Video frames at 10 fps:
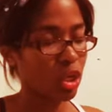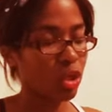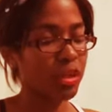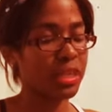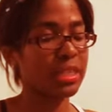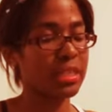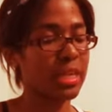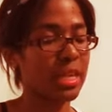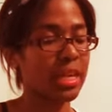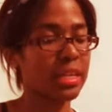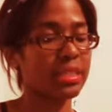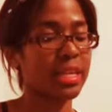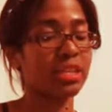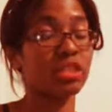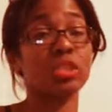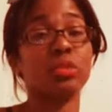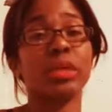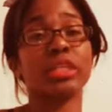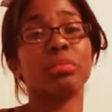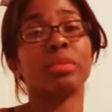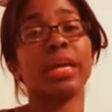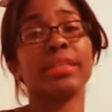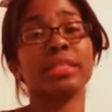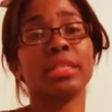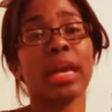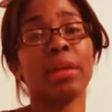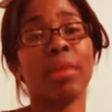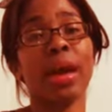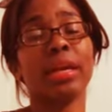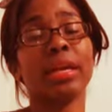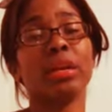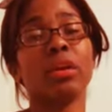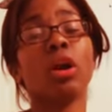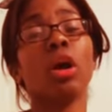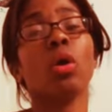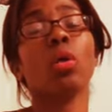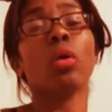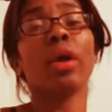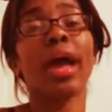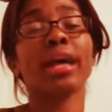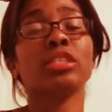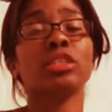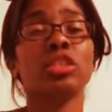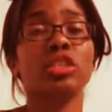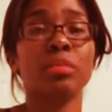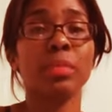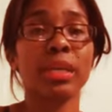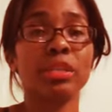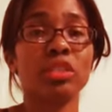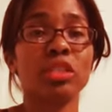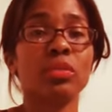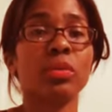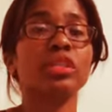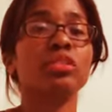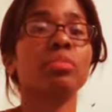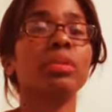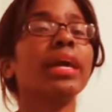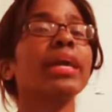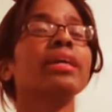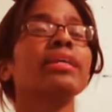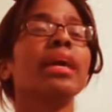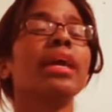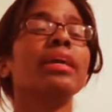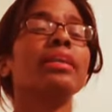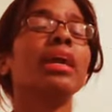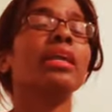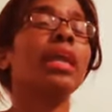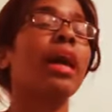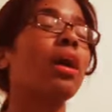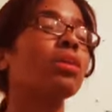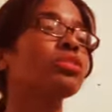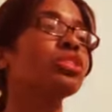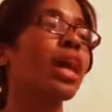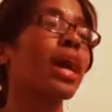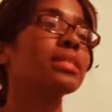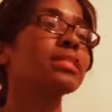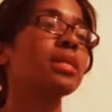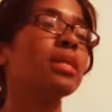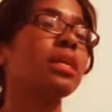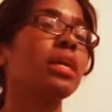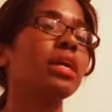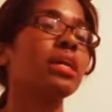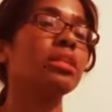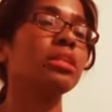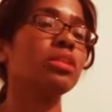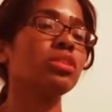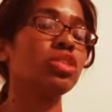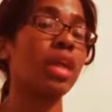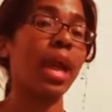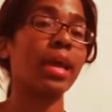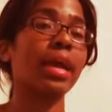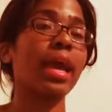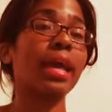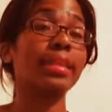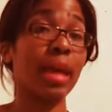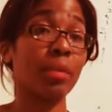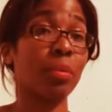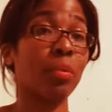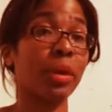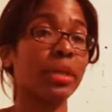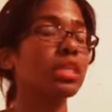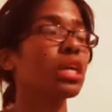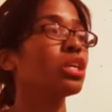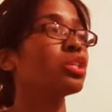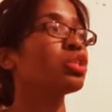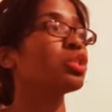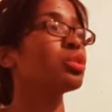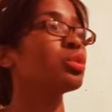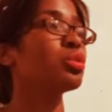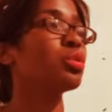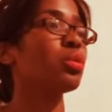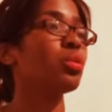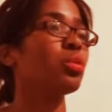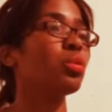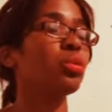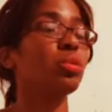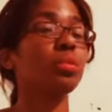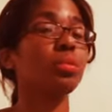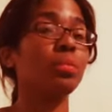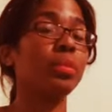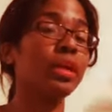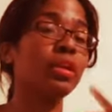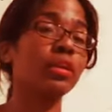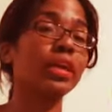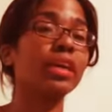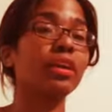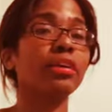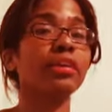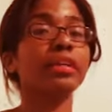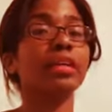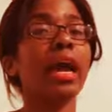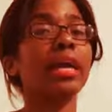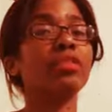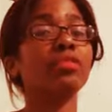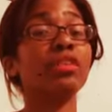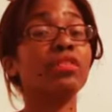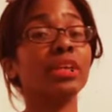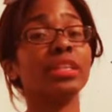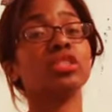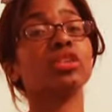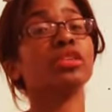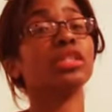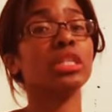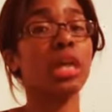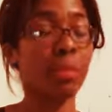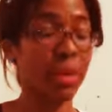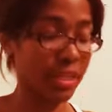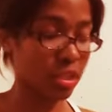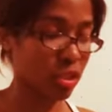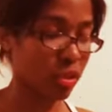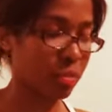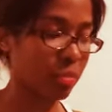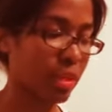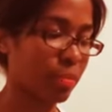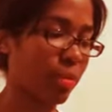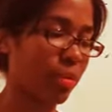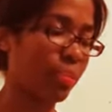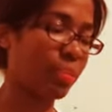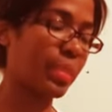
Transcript: Christy says she's going to play this game by ear, or actually she means she's going to play it and allow Jackson and Jack at that point to be in her ear and kind of convince her to nominate certain people.